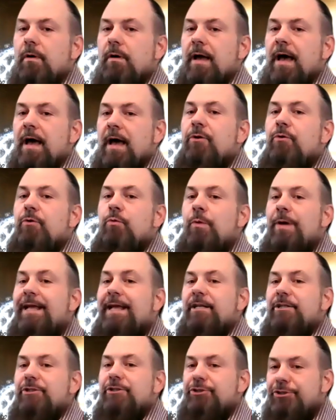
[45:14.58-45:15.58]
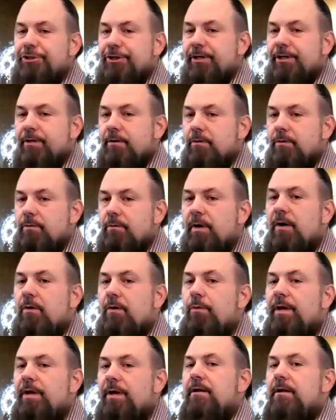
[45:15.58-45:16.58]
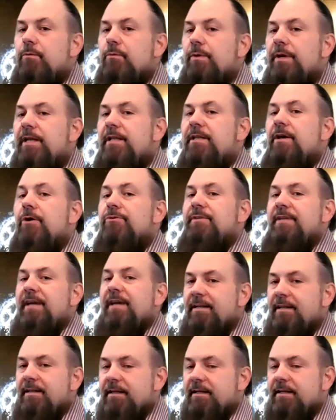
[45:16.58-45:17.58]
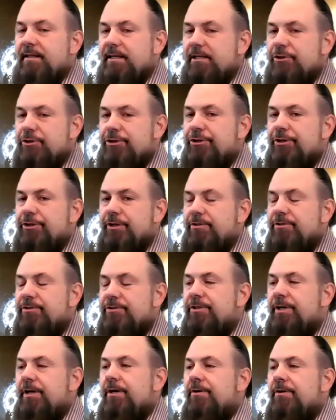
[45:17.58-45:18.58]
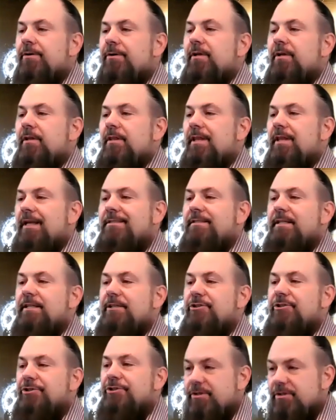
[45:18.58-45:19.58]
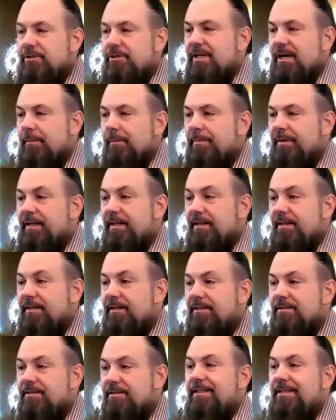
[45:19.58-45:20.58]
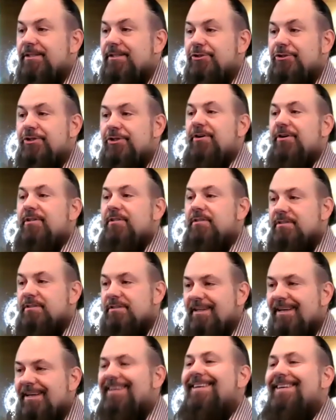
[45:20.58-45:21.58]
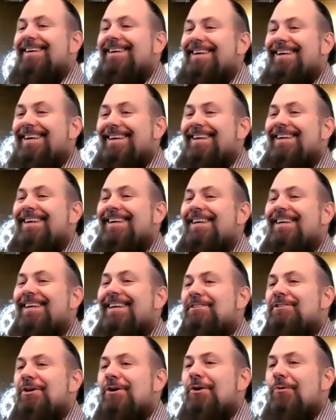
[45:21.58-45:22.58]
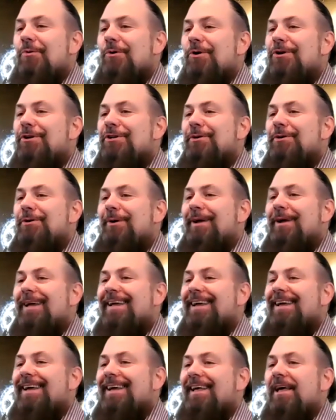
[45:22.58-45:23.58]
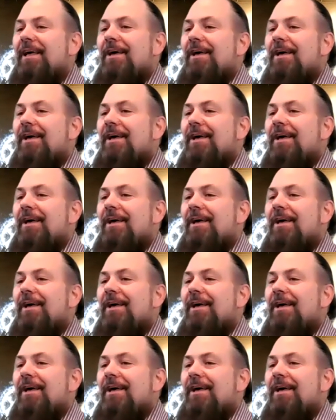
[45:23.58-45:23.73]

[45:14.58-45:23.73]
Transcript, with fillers: how do we insure? Well, we, did, we don't technically insure. So that's the insurance company that does the insurance. So we're doing,